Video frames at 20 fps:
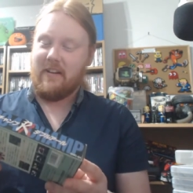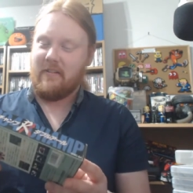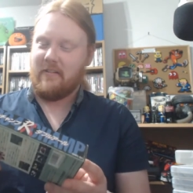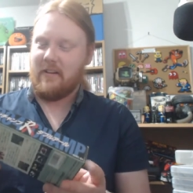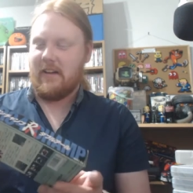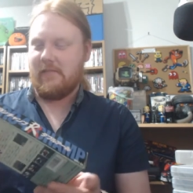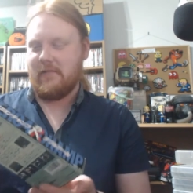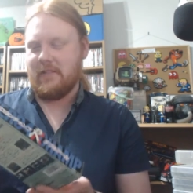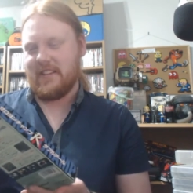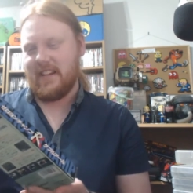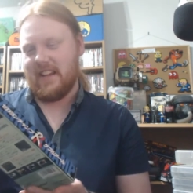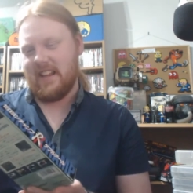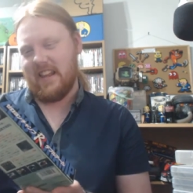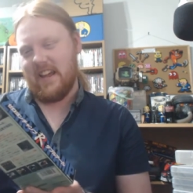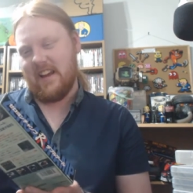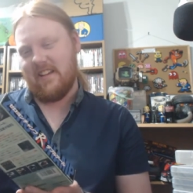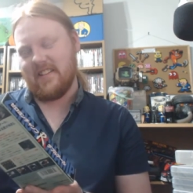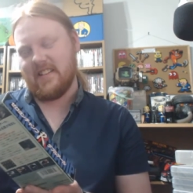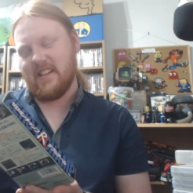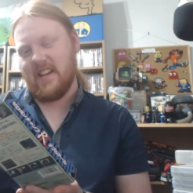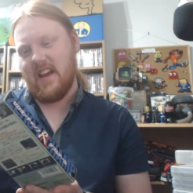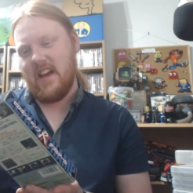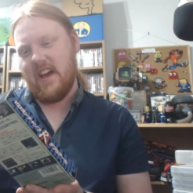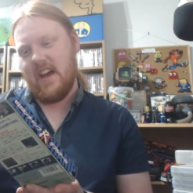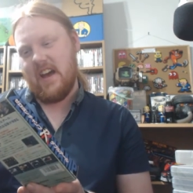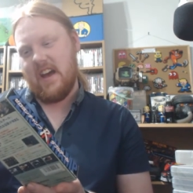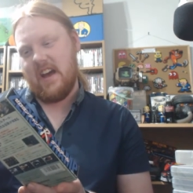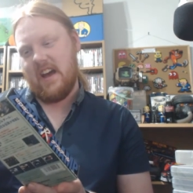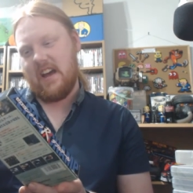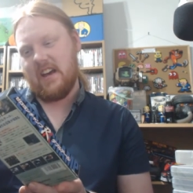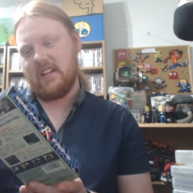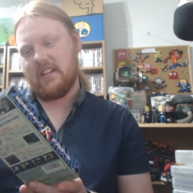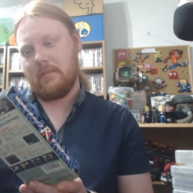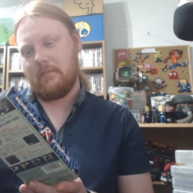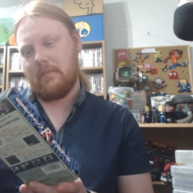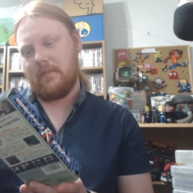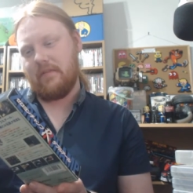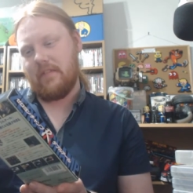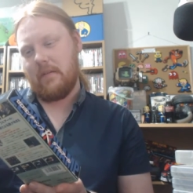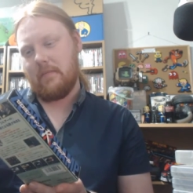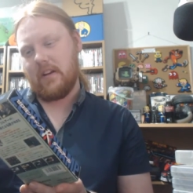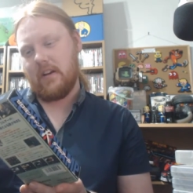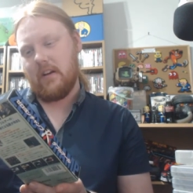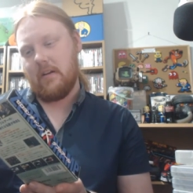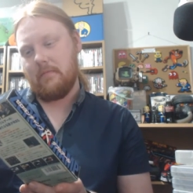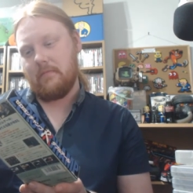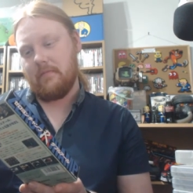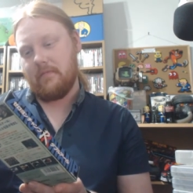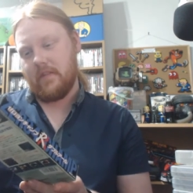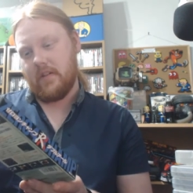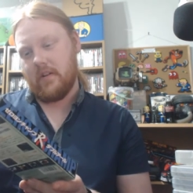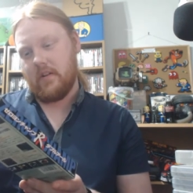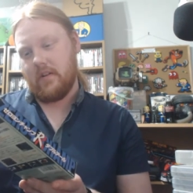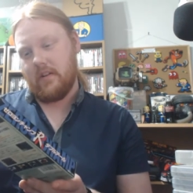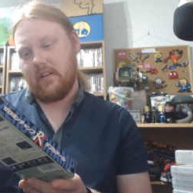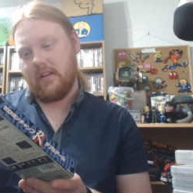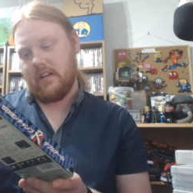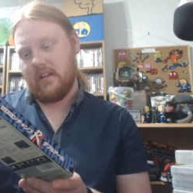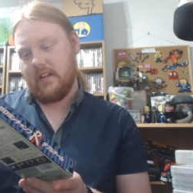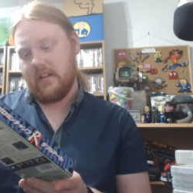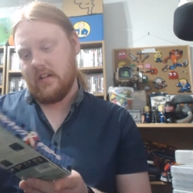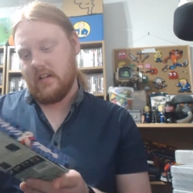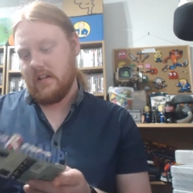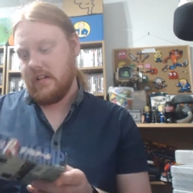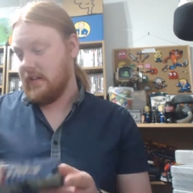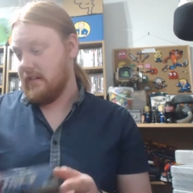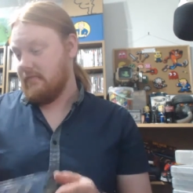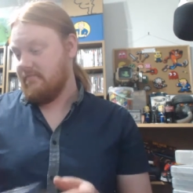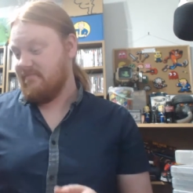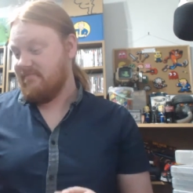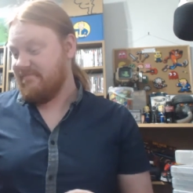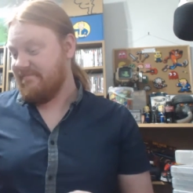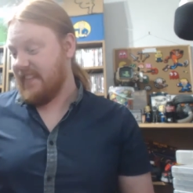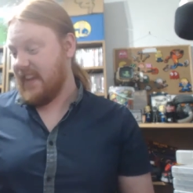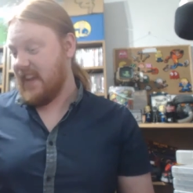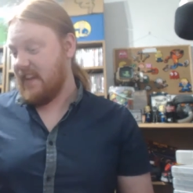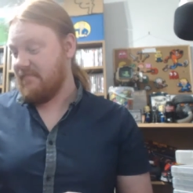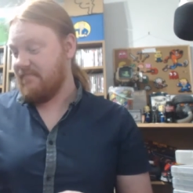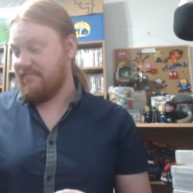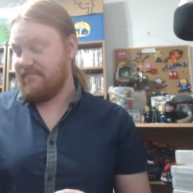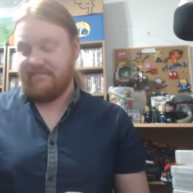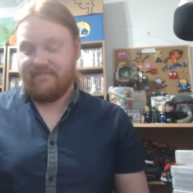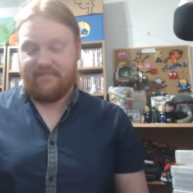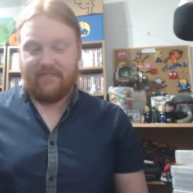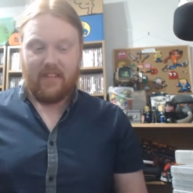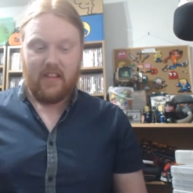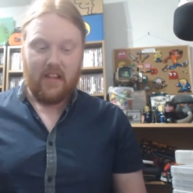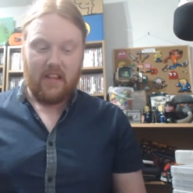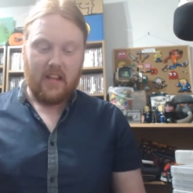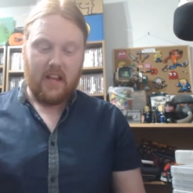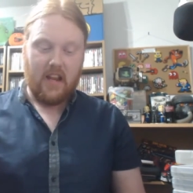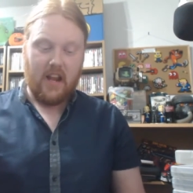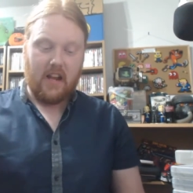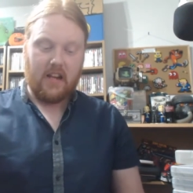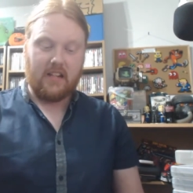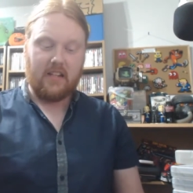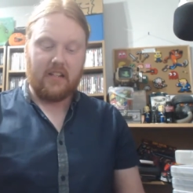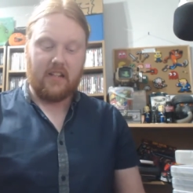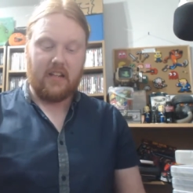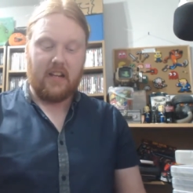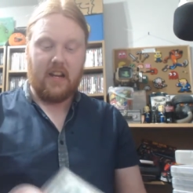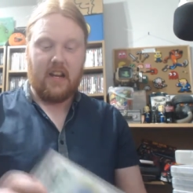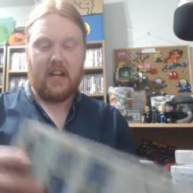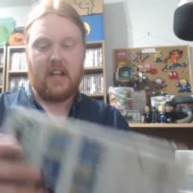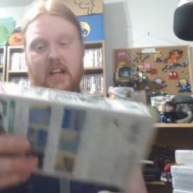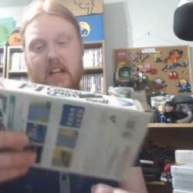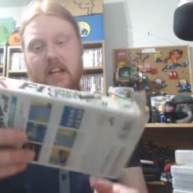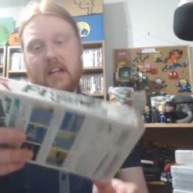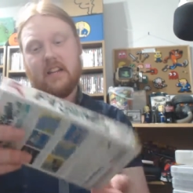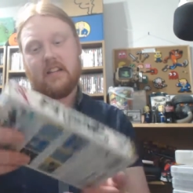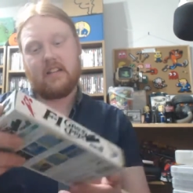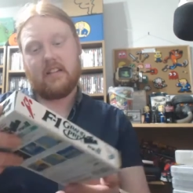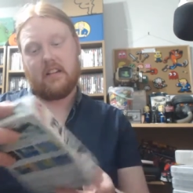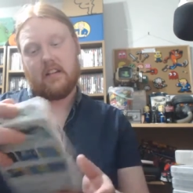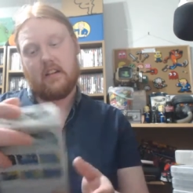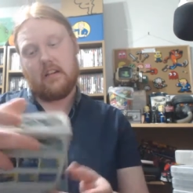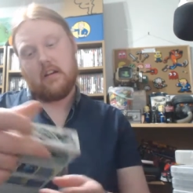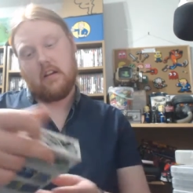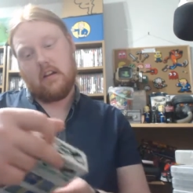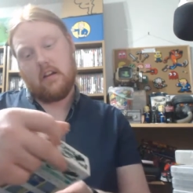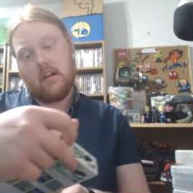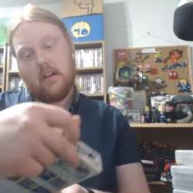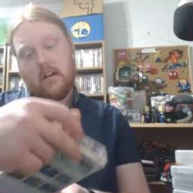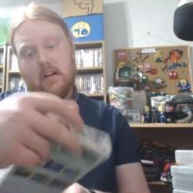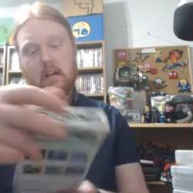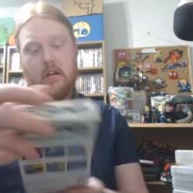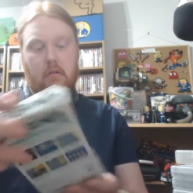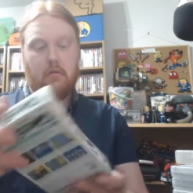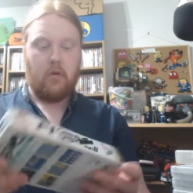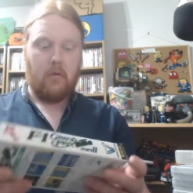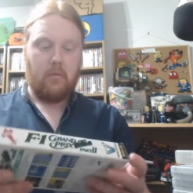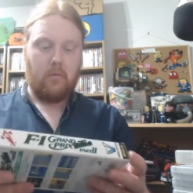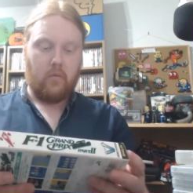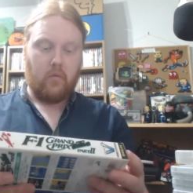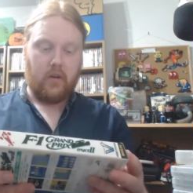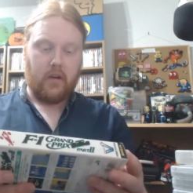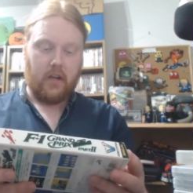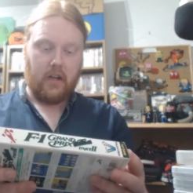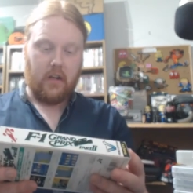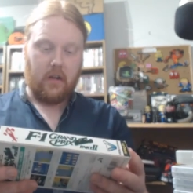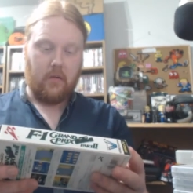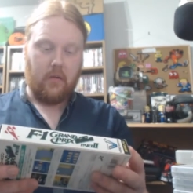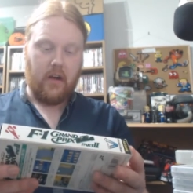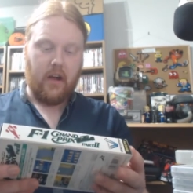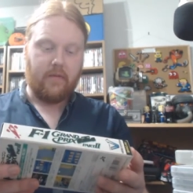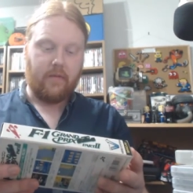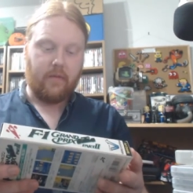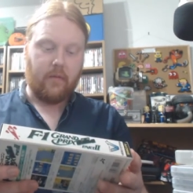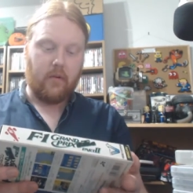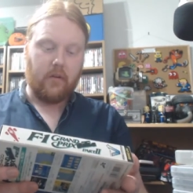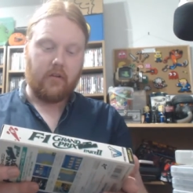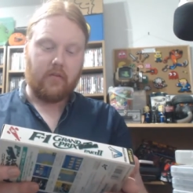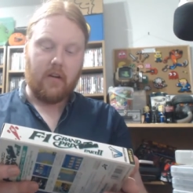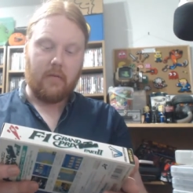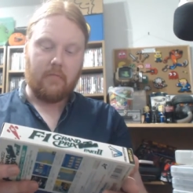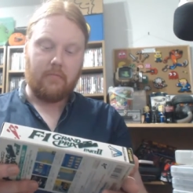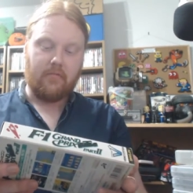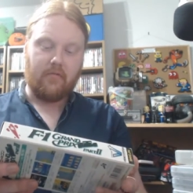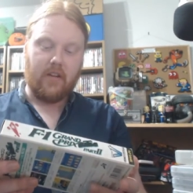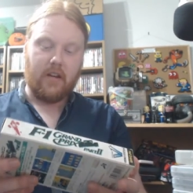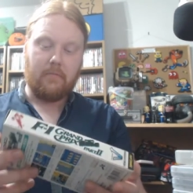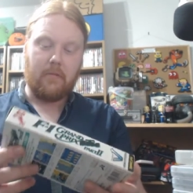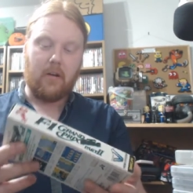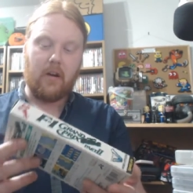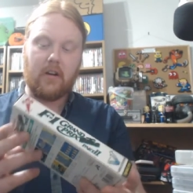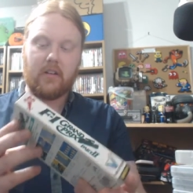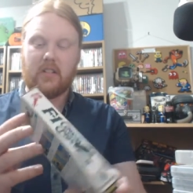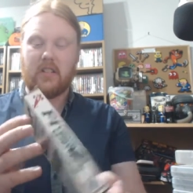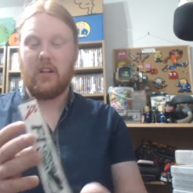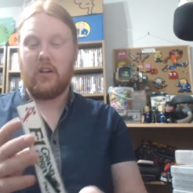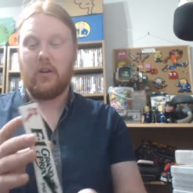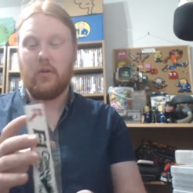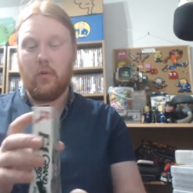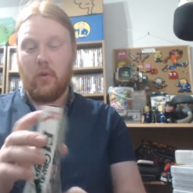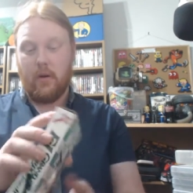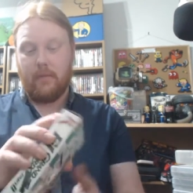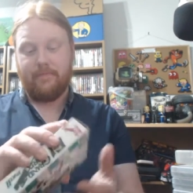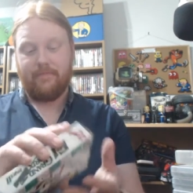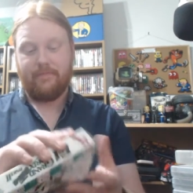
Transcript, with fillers: that was hilarious. Super Famicom, of course. Yeah. Next is... Whoop, what are you? F1 Grand Prix Part 2.